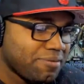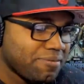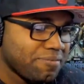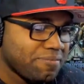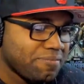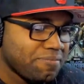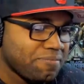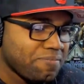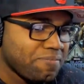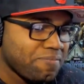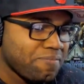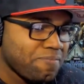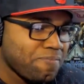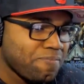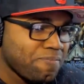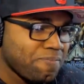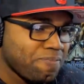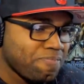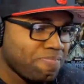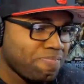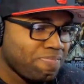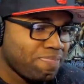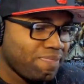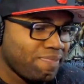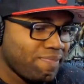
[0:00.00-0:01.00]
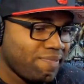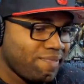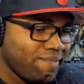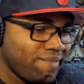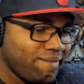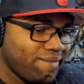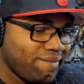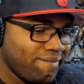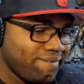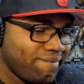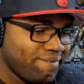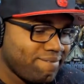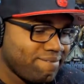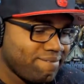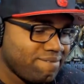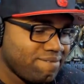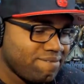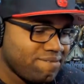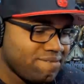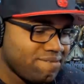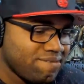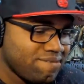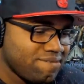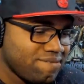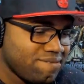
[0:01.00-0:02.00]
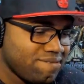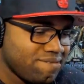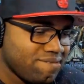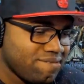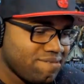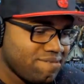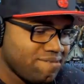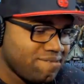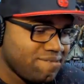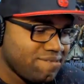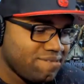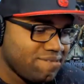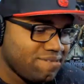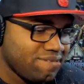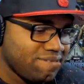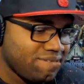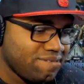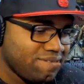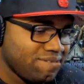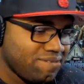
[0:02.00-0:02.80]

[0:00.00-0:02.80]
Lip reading: (no one is talking)